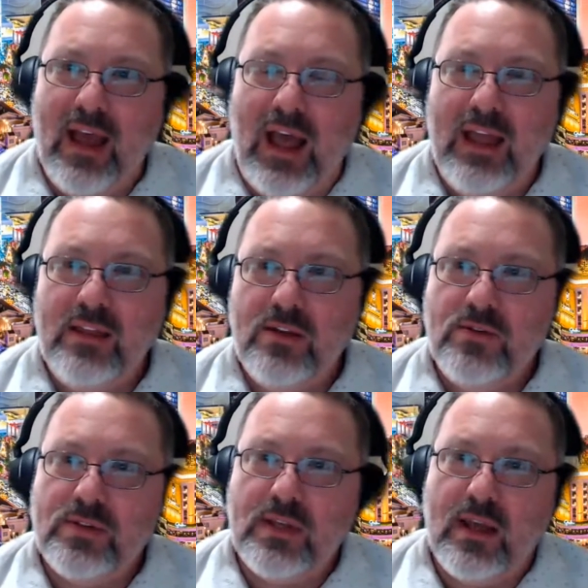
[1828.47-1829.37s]
I
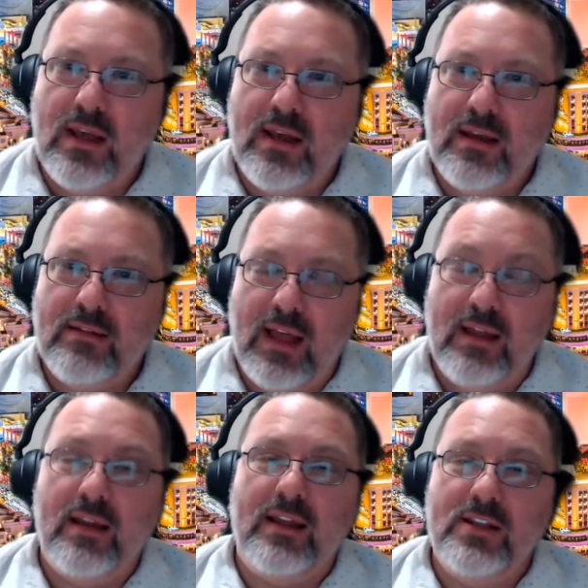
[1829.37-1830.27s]
use
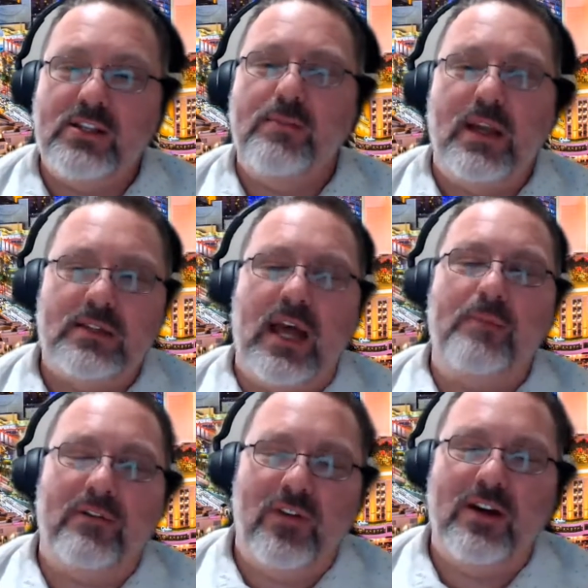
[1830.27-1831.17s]
and this will be a
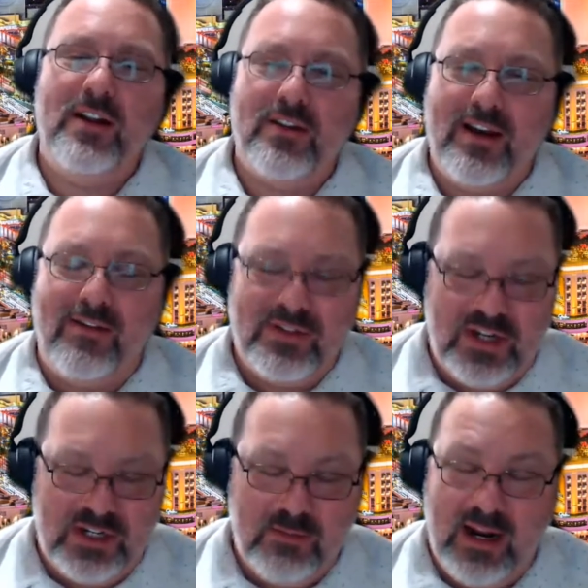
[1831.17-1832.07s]
topic for another
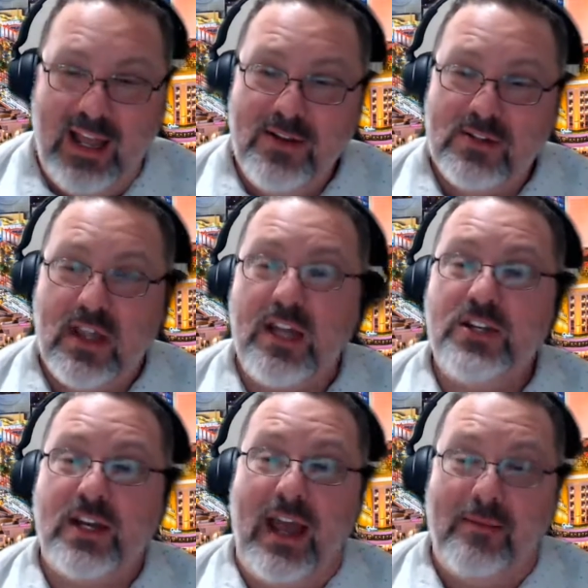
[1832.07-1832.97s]
conversation, but I use
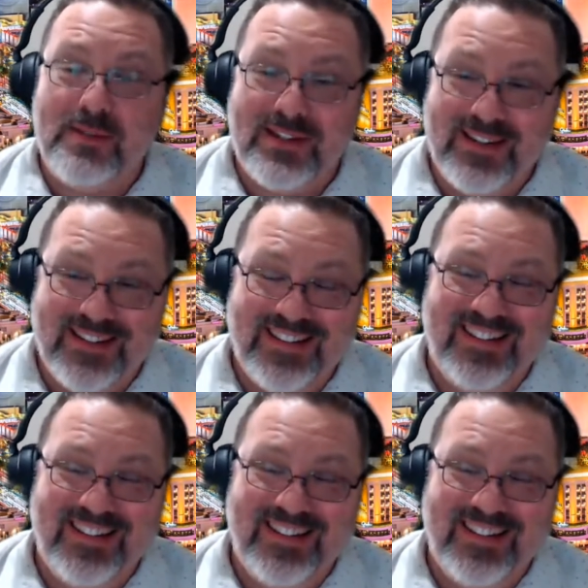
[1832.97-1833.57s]
Logic Apps.